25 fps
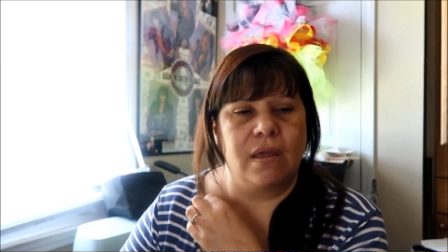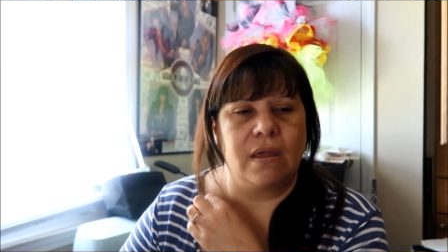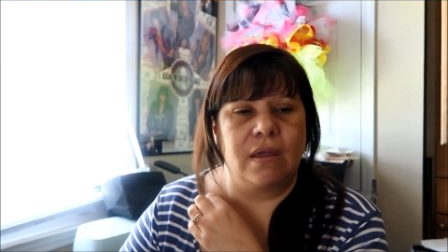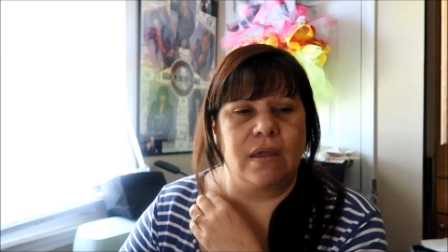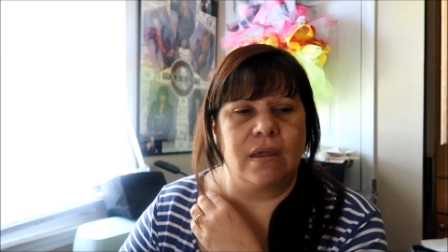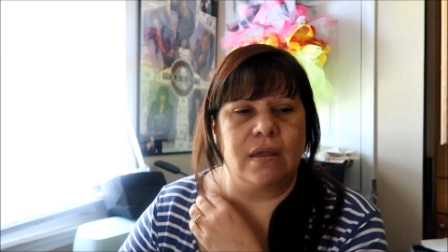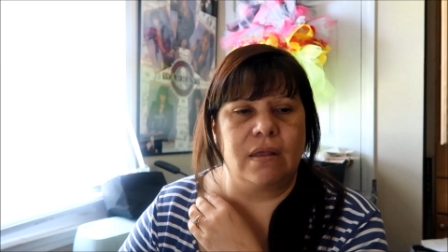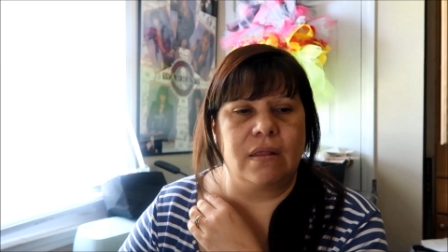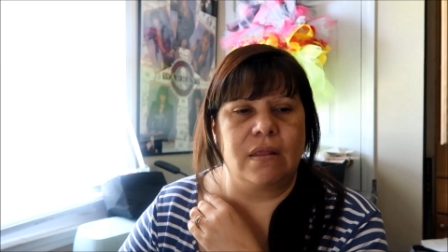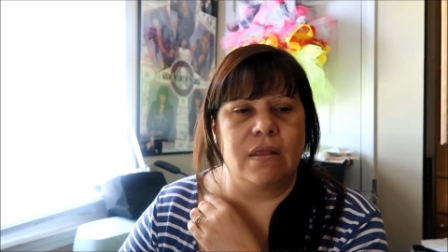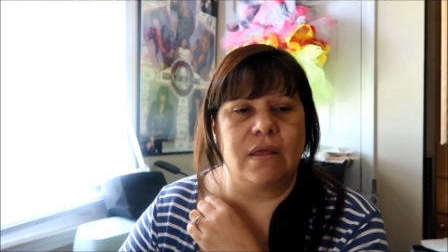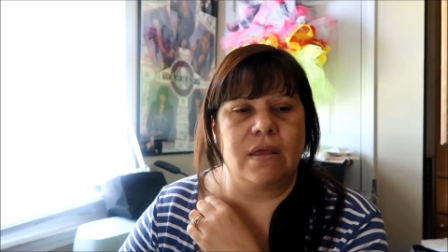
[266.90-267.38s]

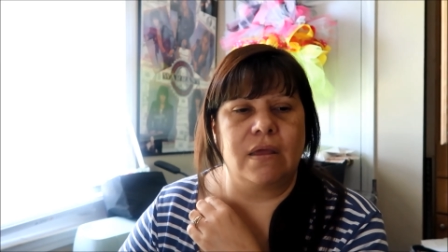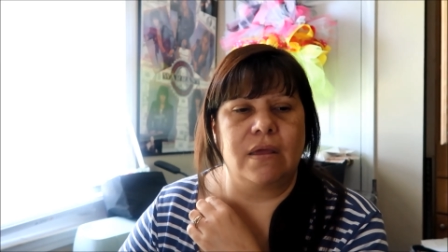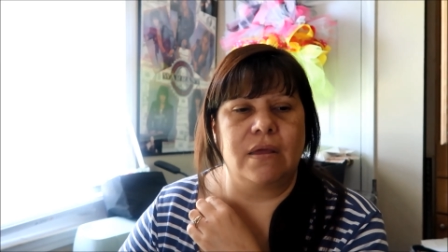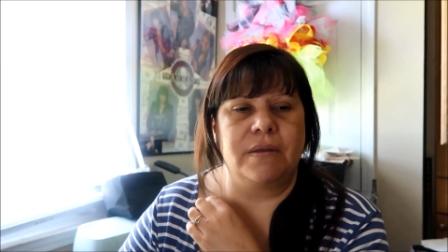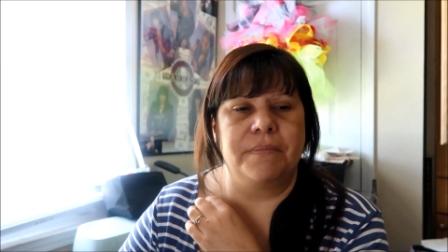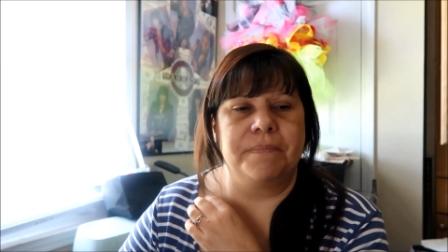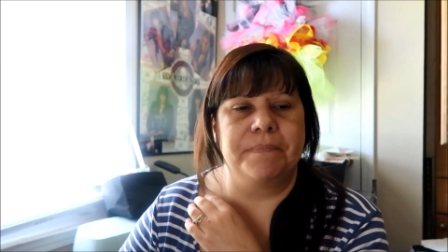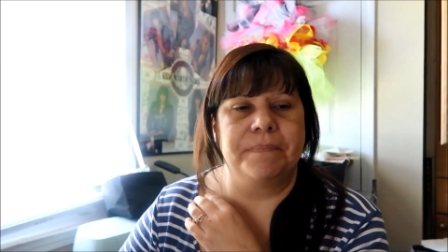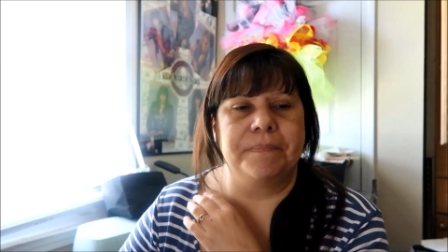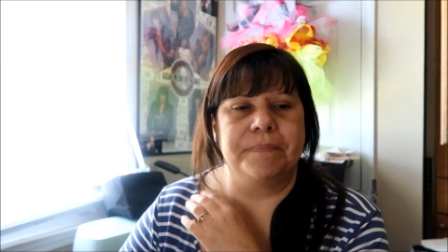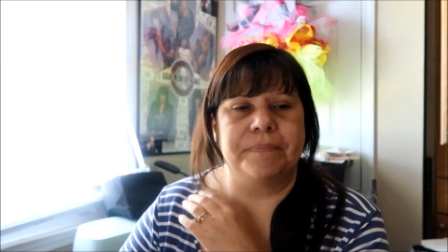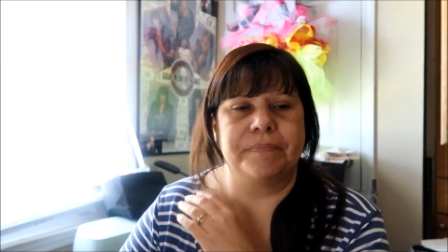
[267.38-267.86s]
and
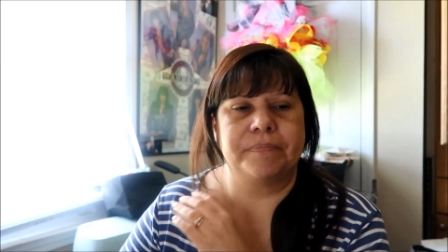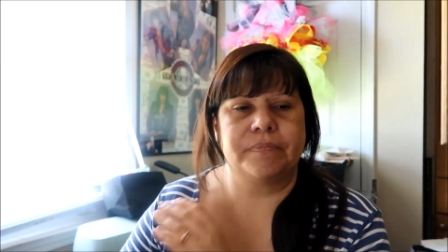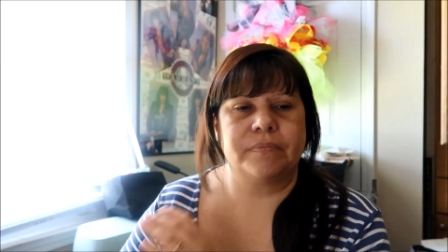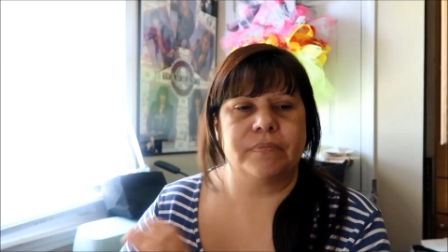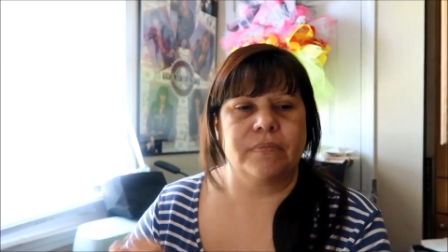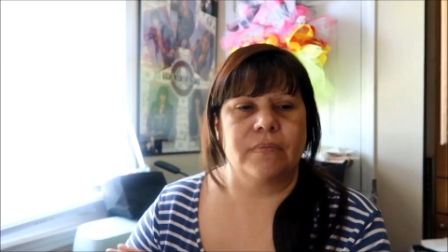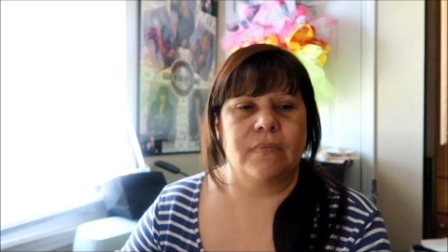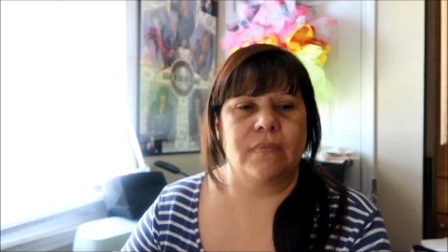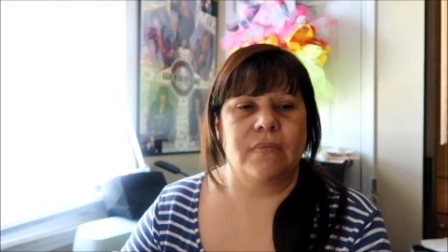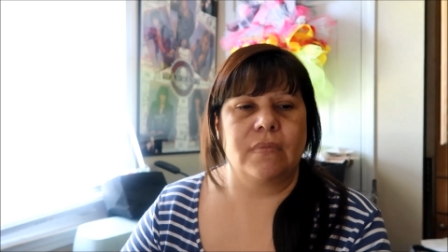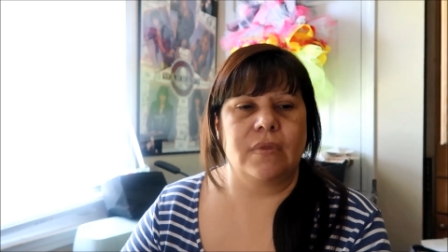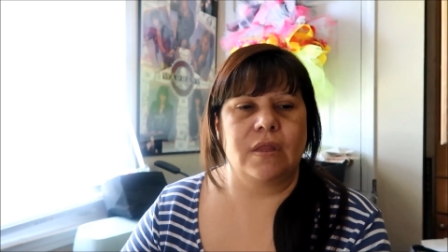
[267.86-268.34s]
then
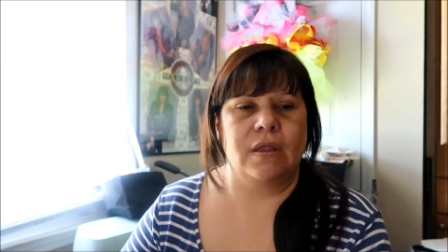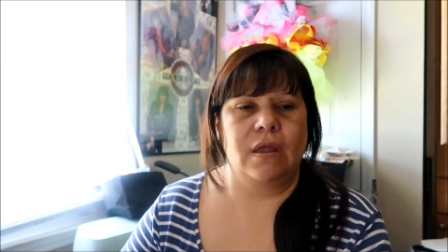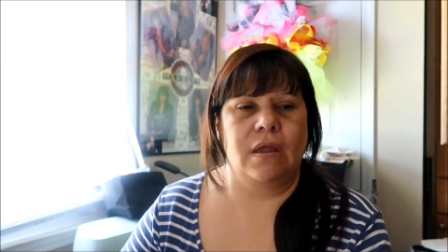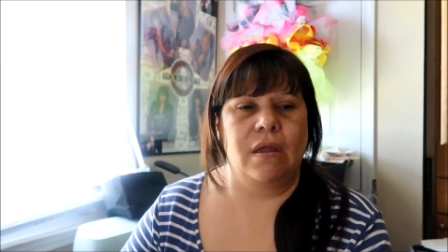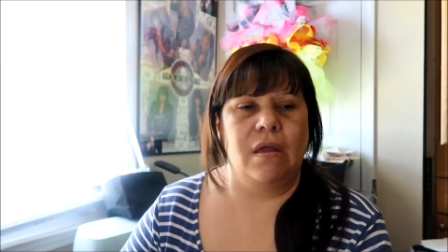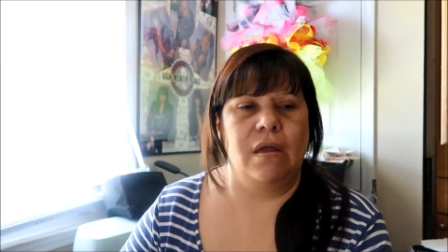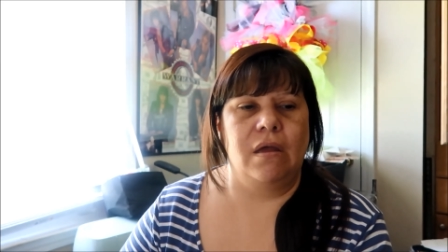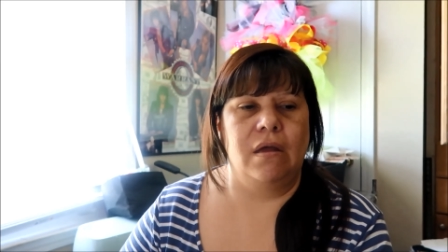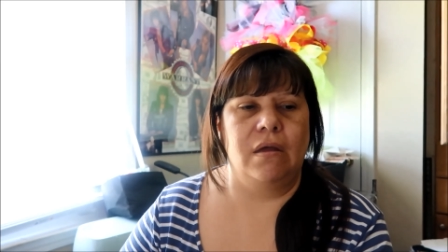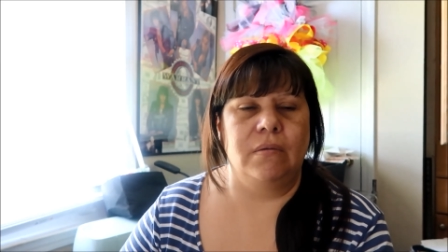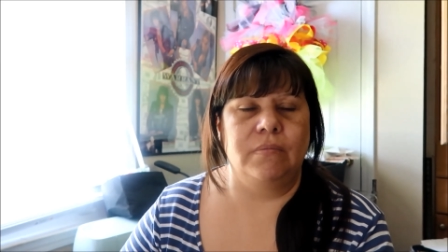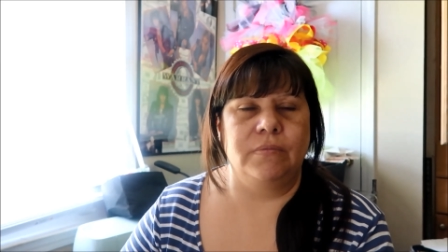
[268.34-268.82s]

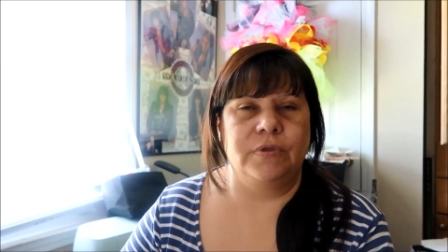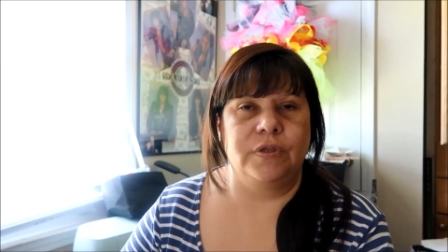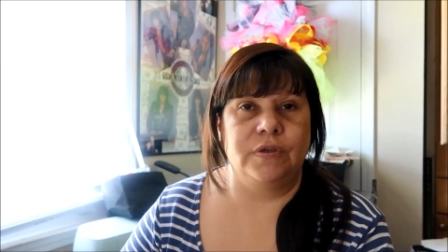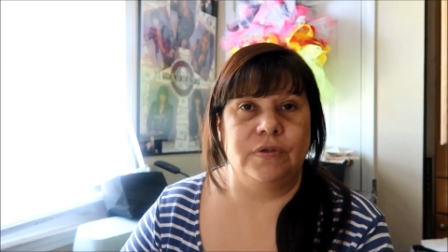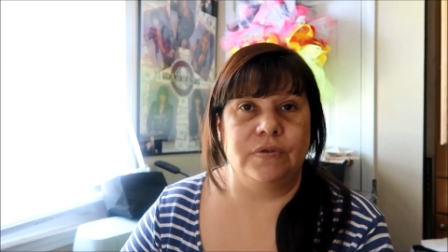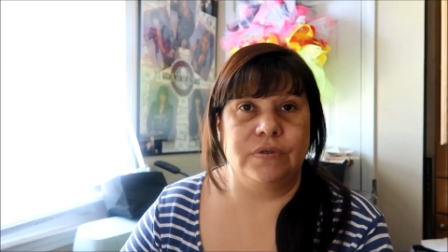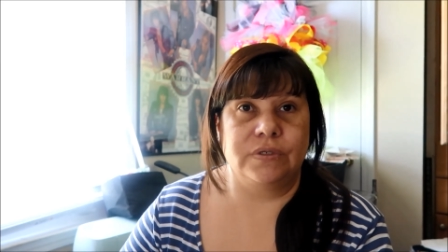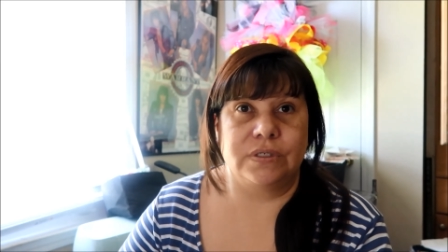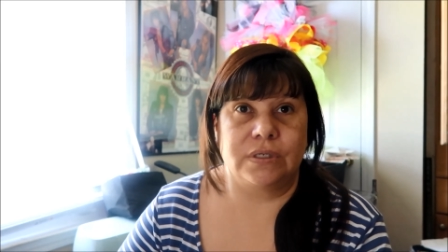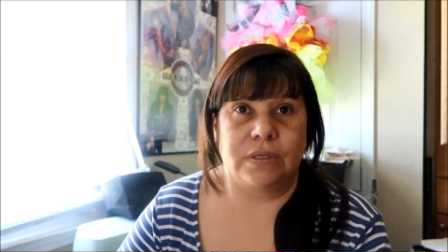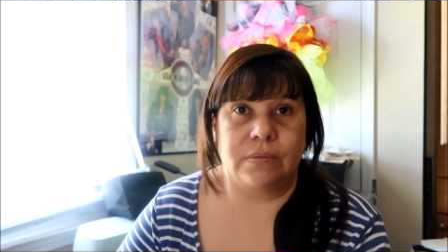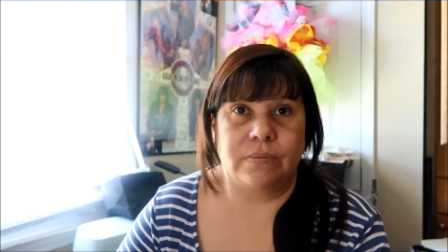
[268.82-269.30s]

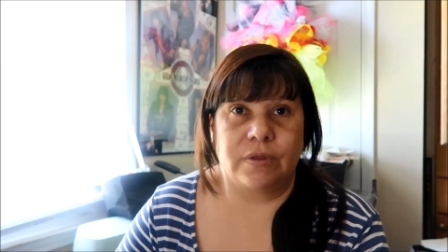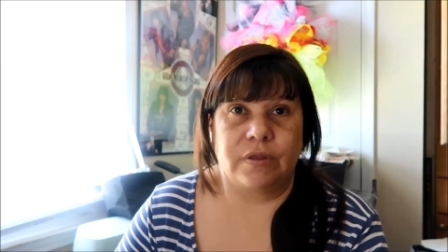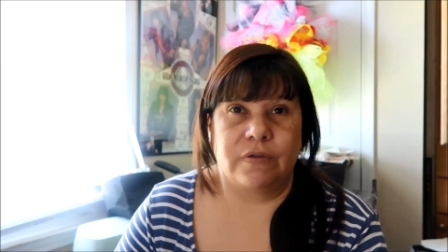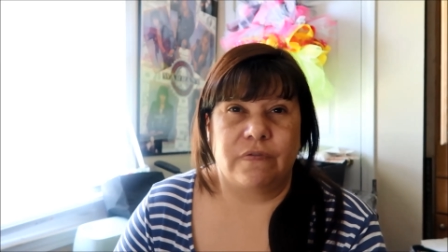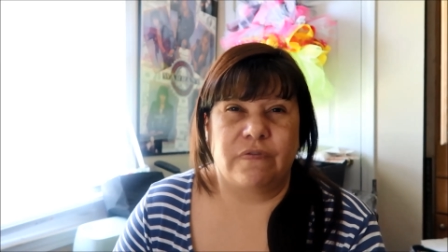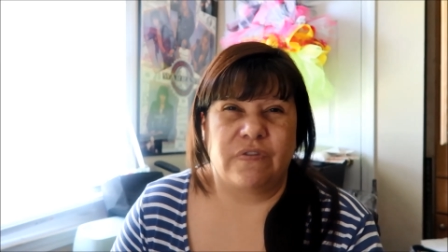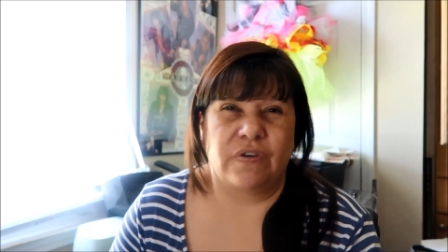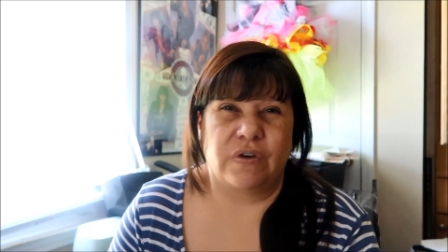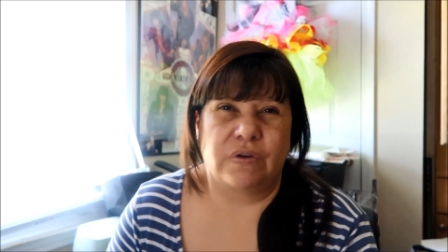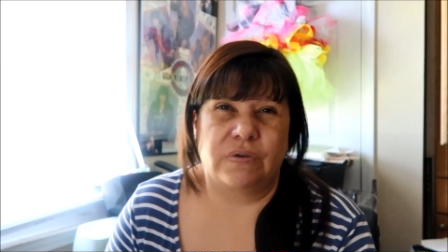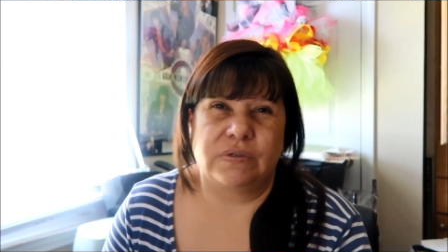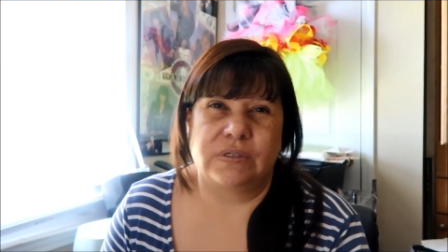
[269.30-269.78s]
used some of
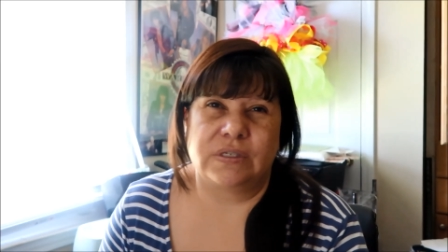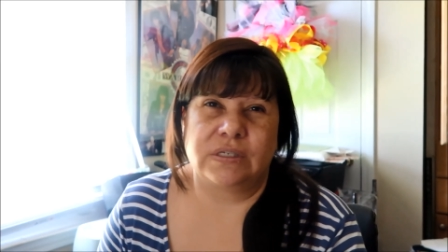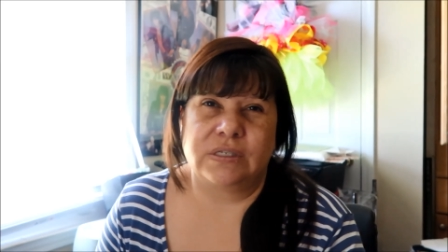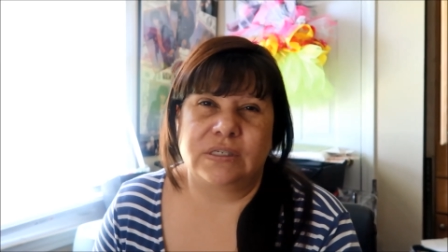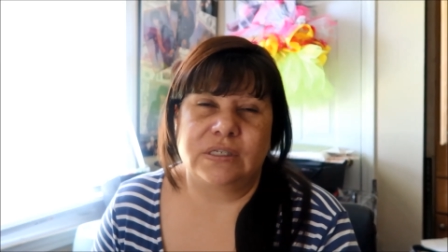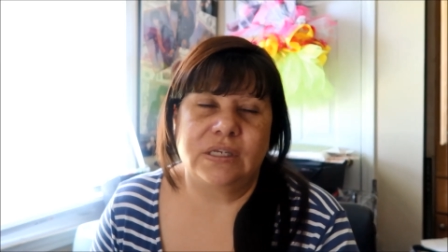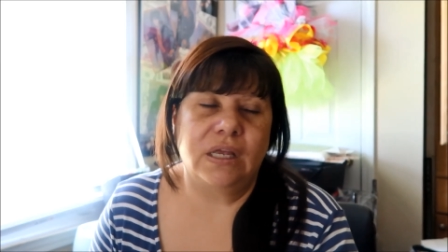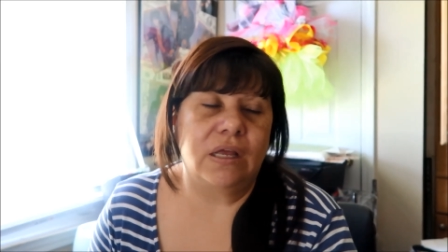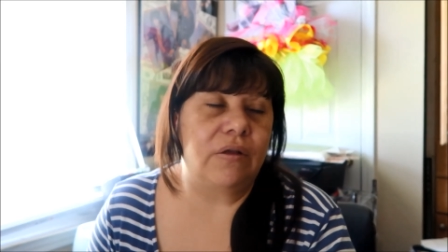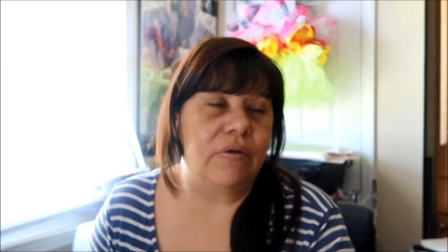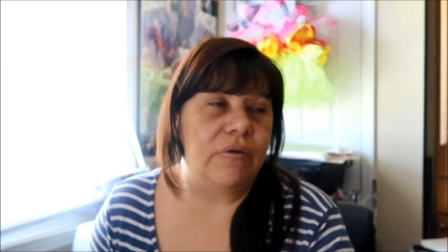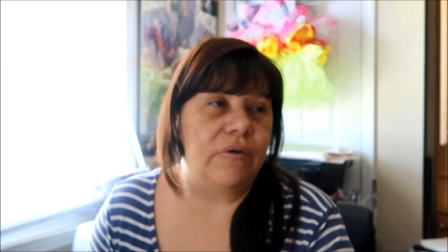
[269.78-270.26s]
the
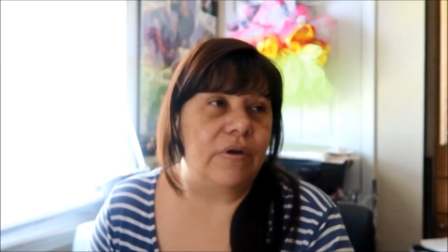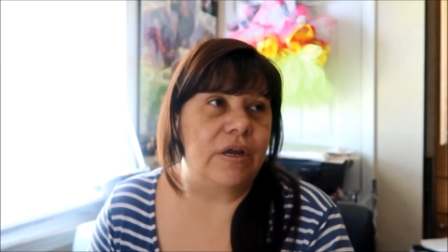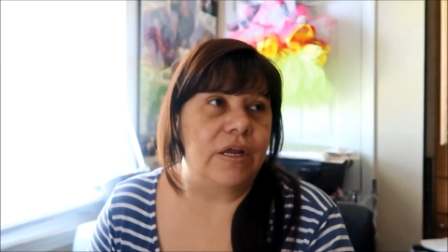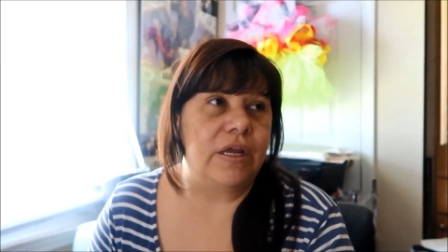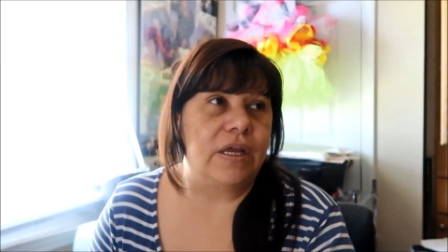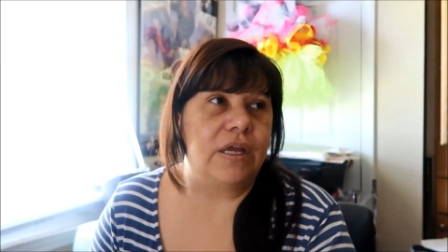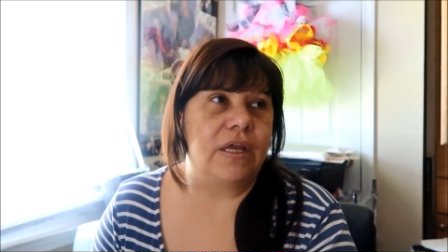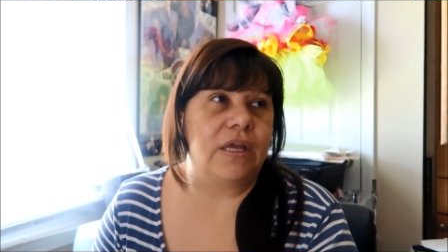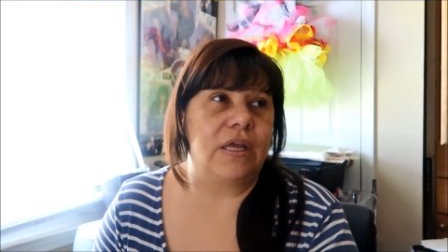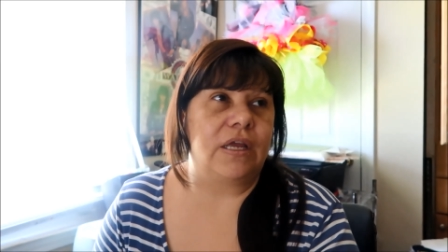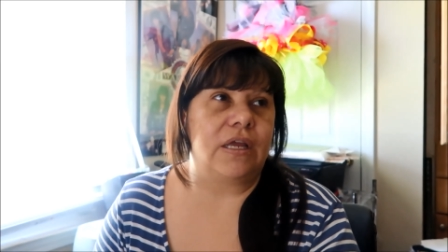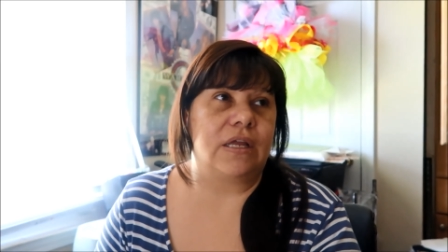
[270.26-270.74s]
frozen
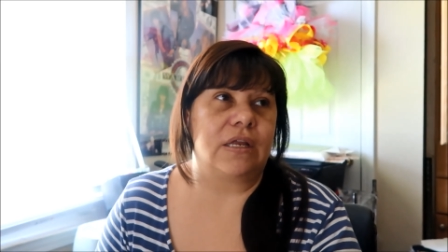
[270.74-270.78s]
celery